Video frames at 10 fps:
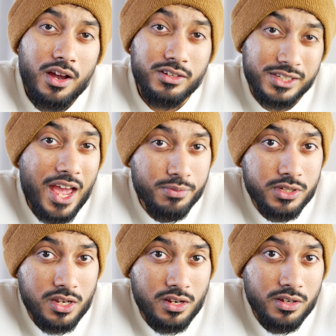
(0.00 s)
a
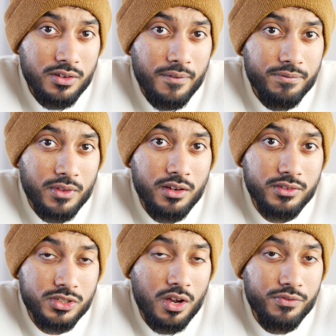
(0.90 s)

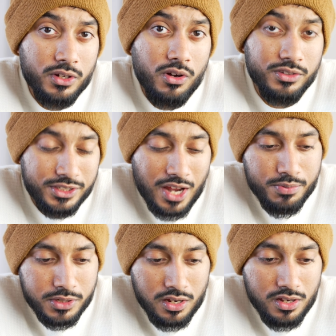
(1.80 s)
Snapseed, software called
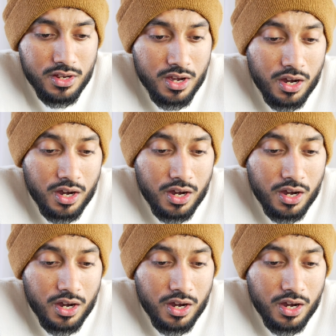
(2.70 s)
Snapseed.